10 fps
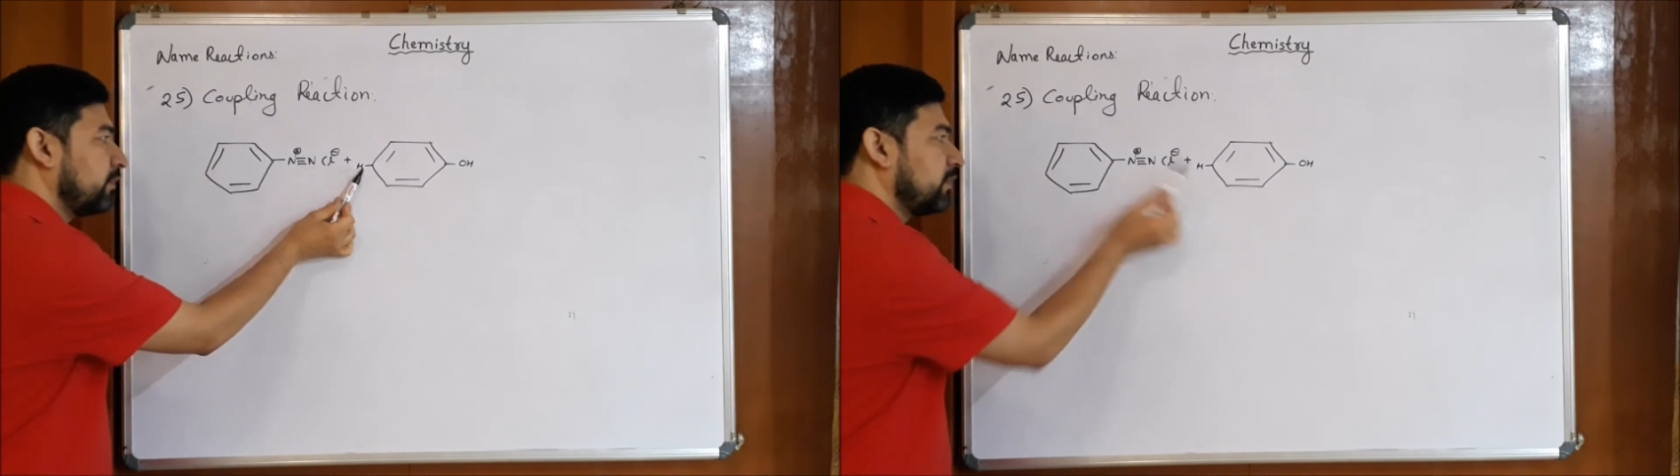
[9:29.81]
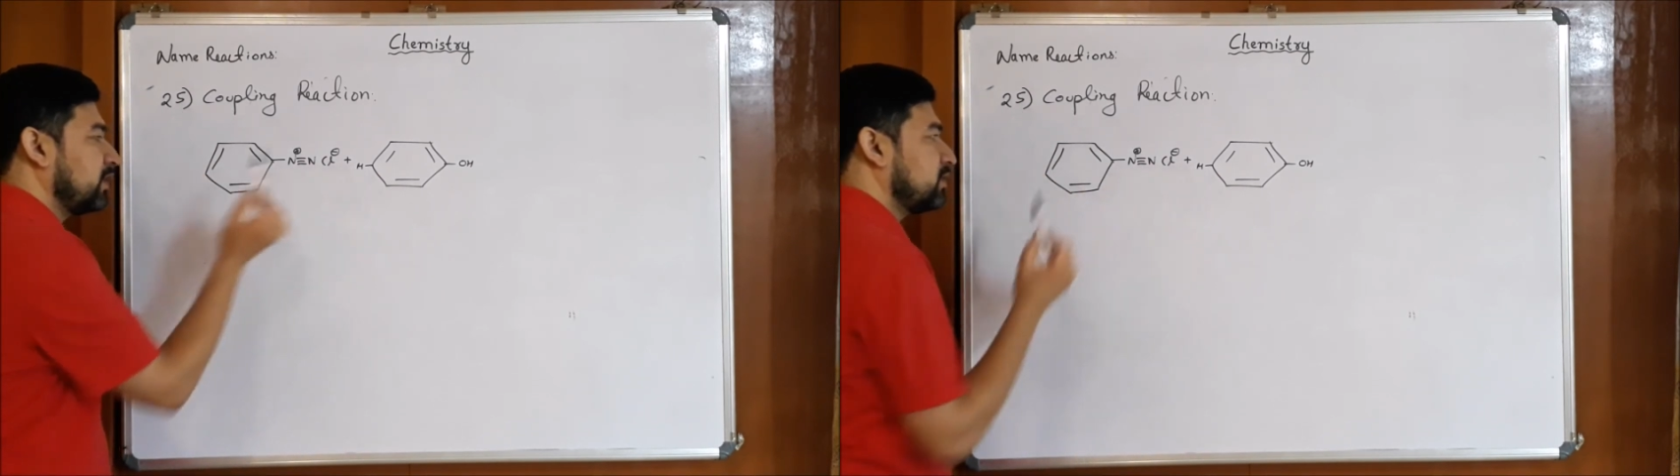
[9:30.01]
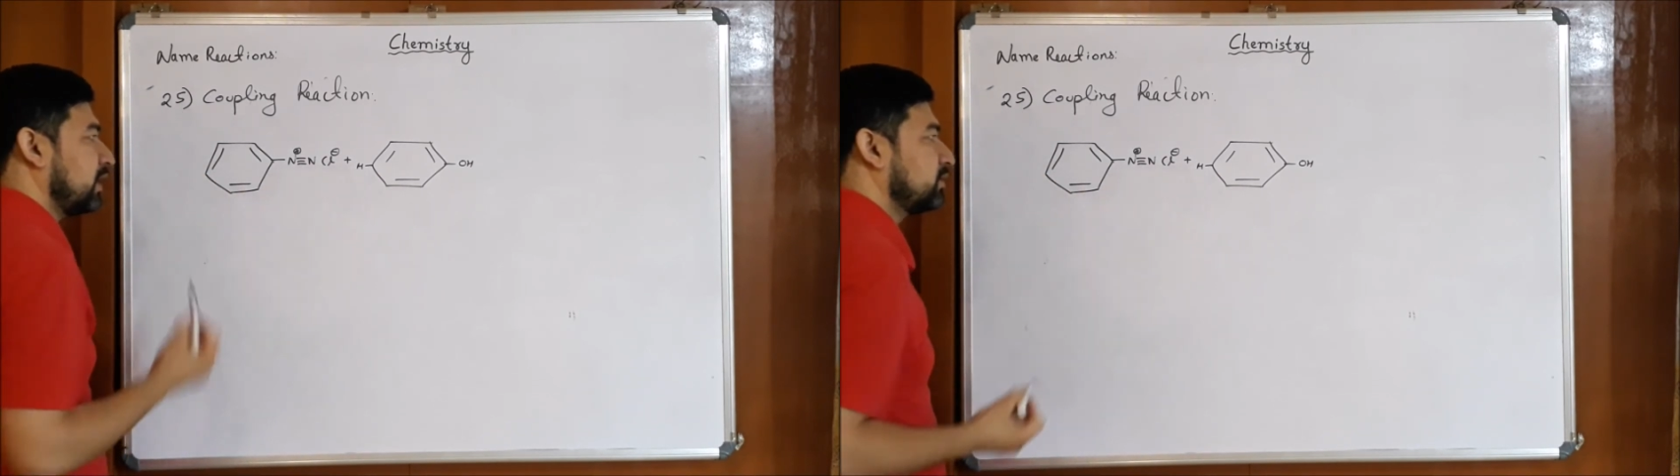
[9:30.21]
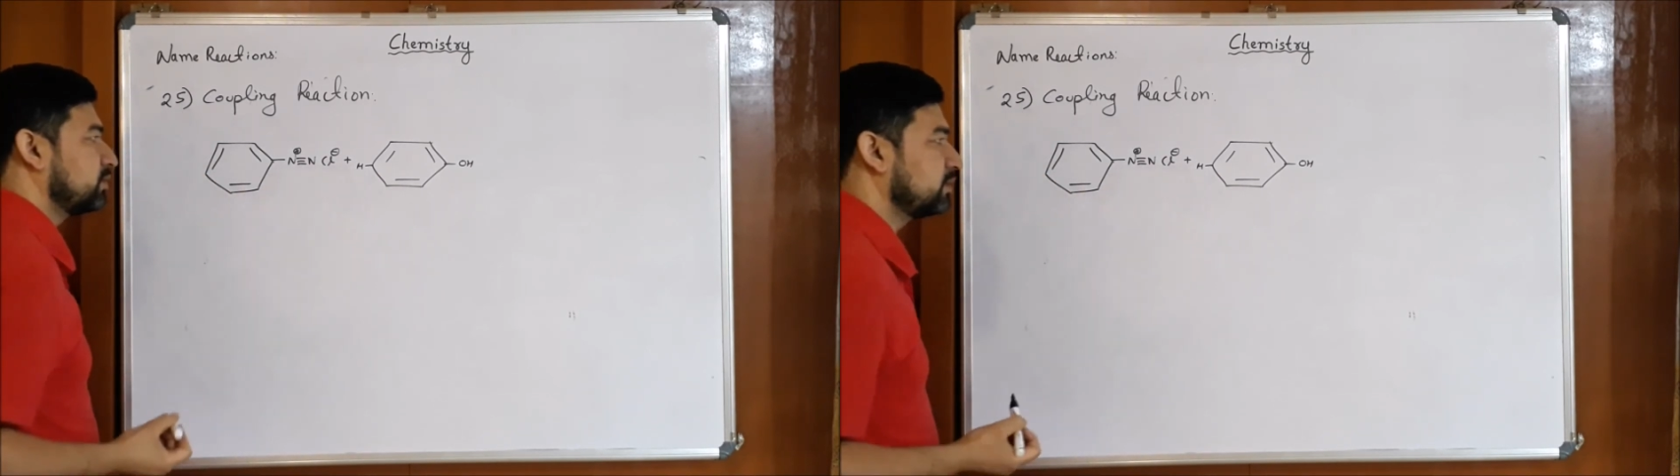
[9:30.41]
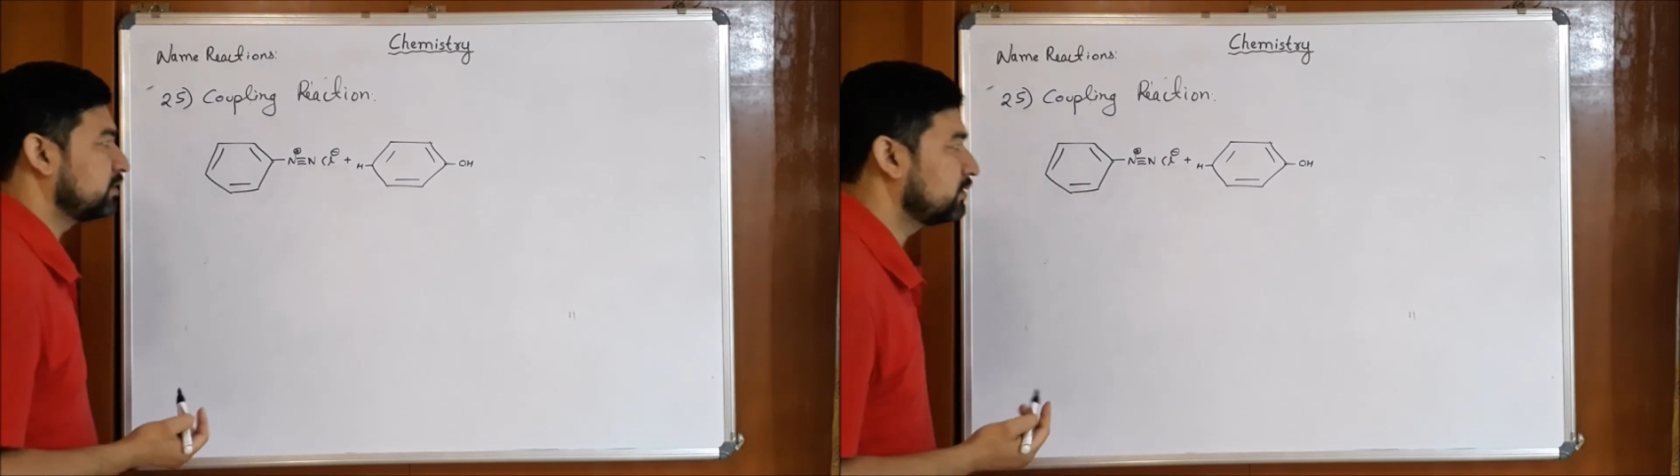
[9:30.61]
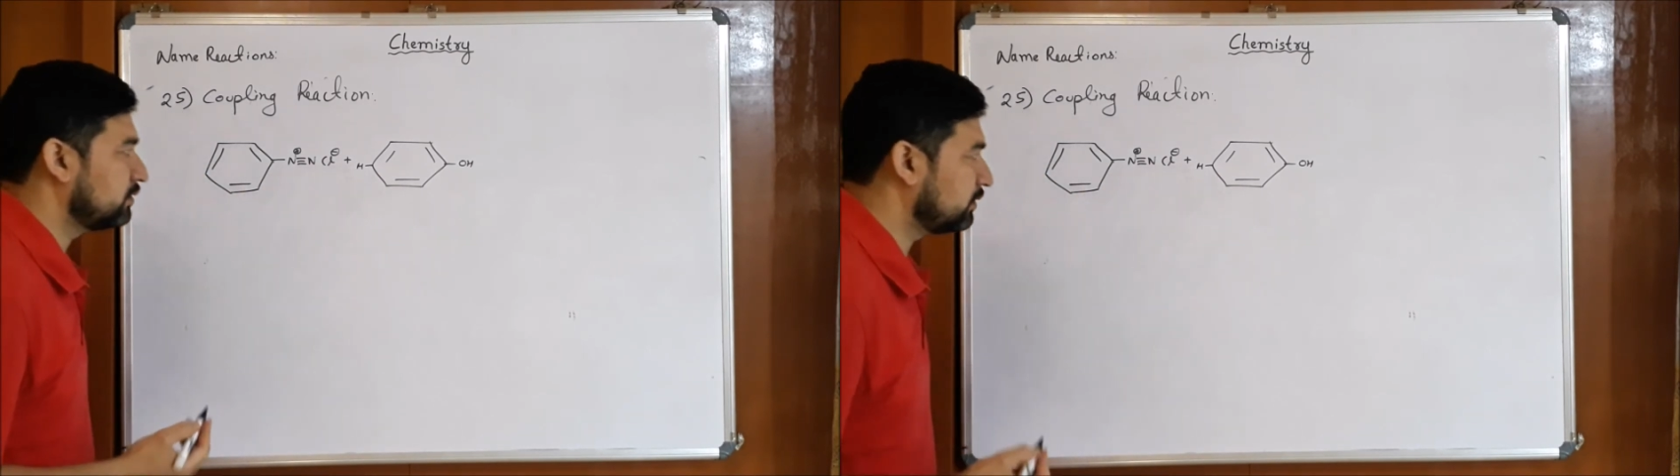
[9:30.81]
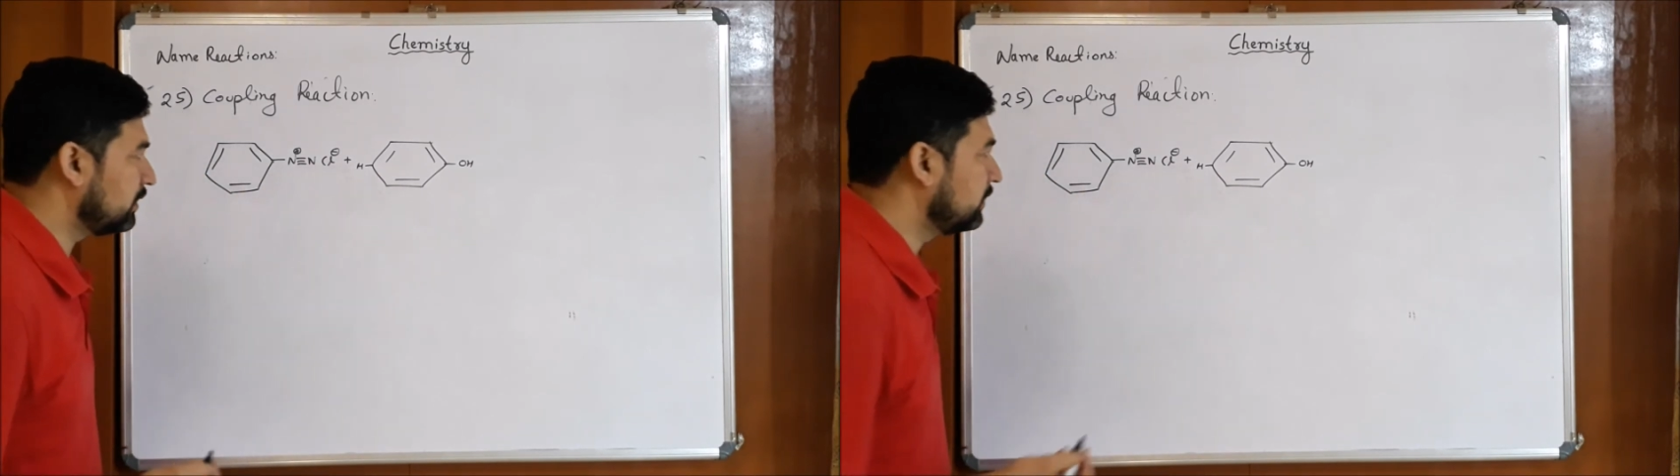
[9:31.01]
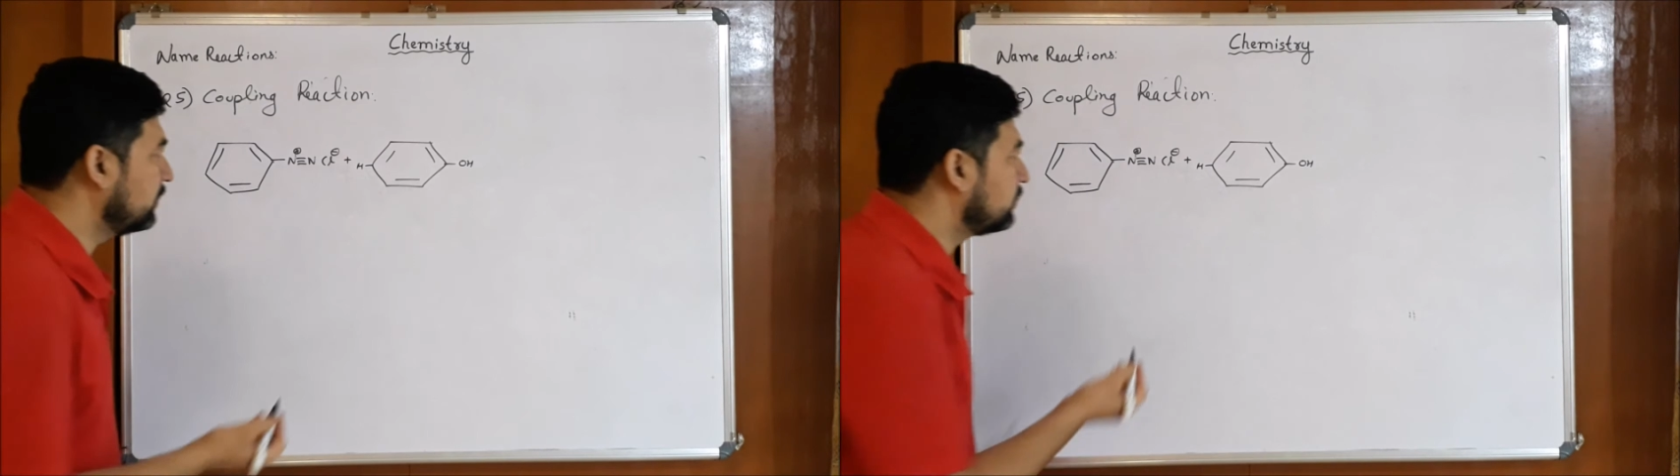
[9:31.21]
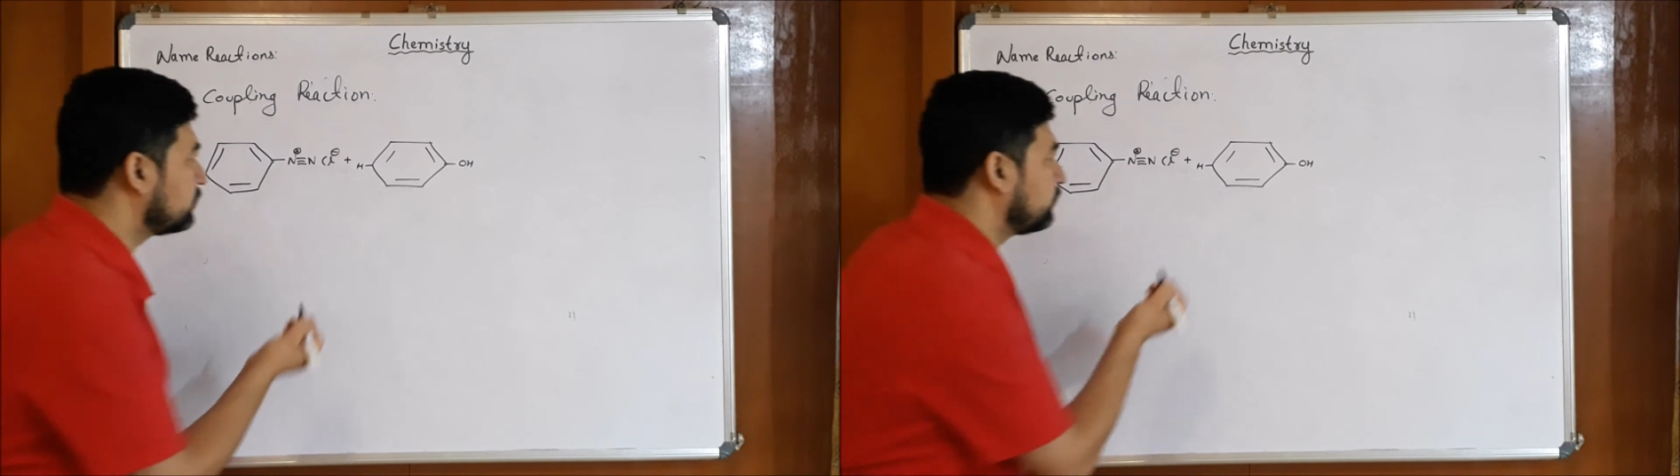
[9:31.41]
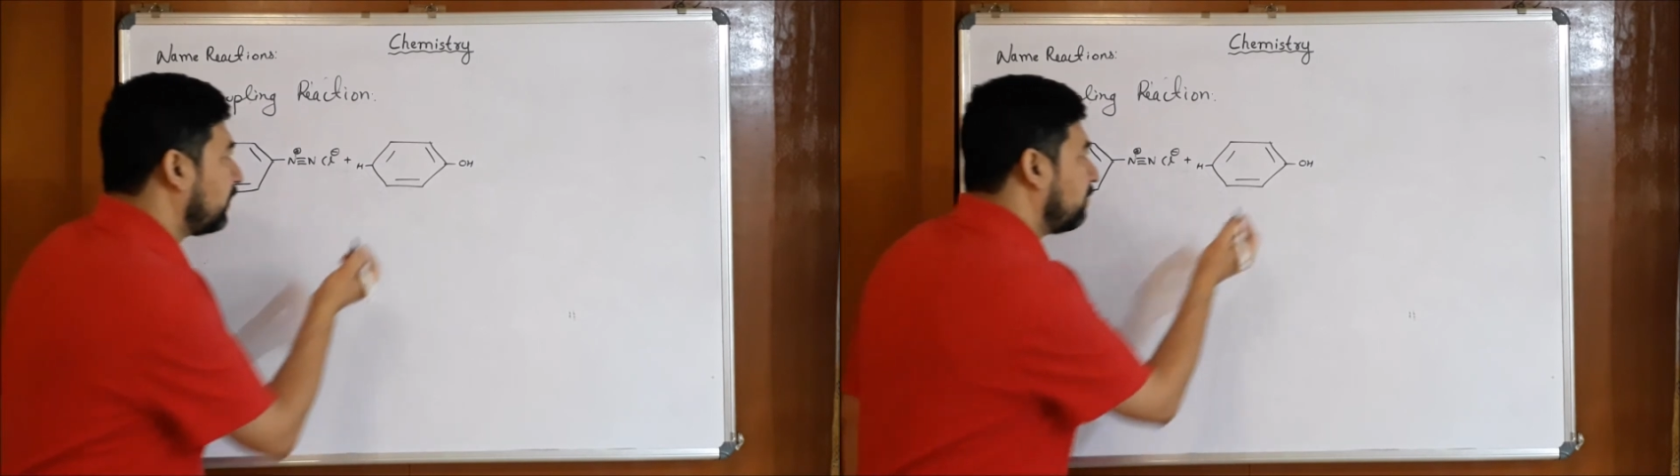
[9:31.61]
this hydrogen, okay,
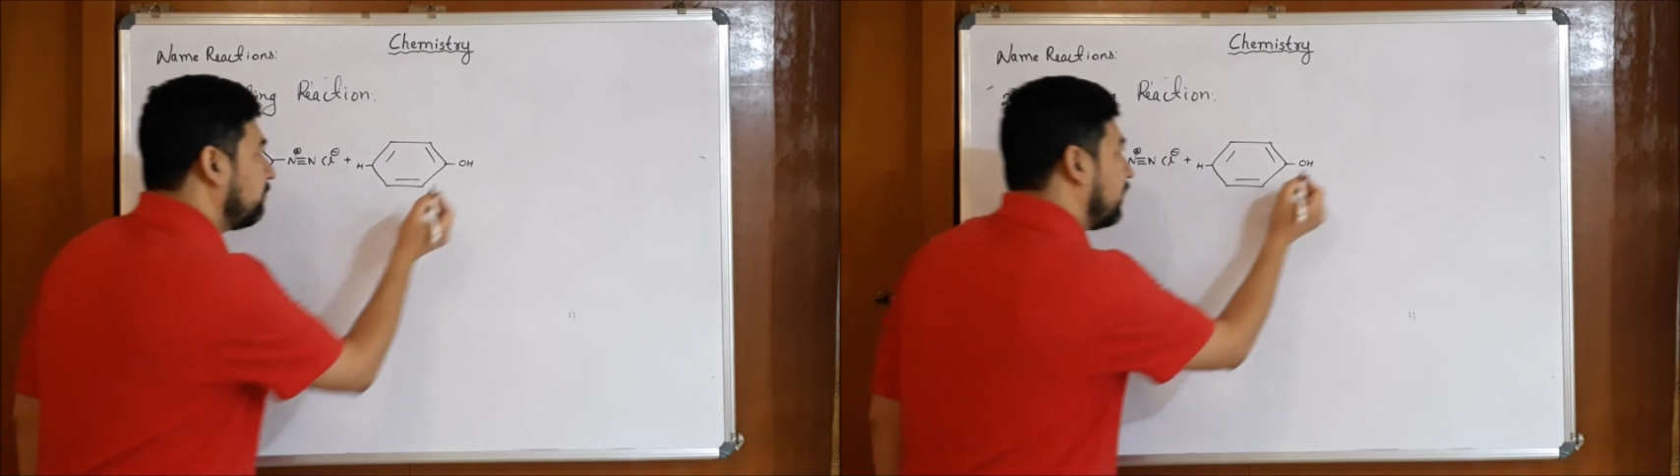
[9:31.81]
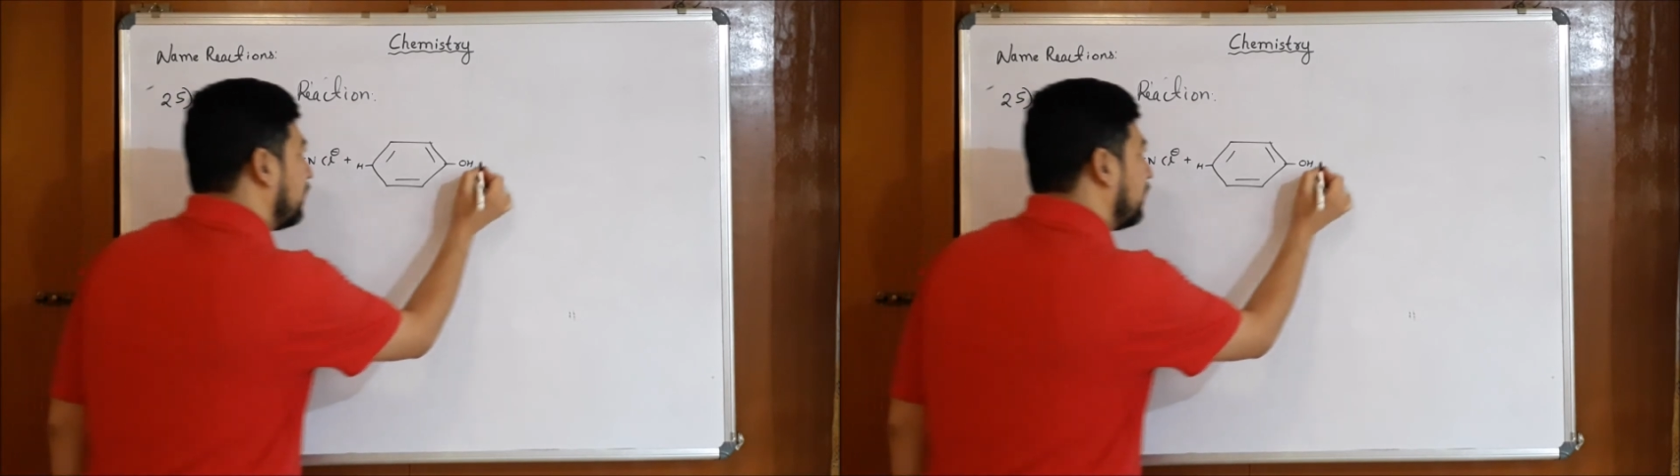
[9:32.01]
to form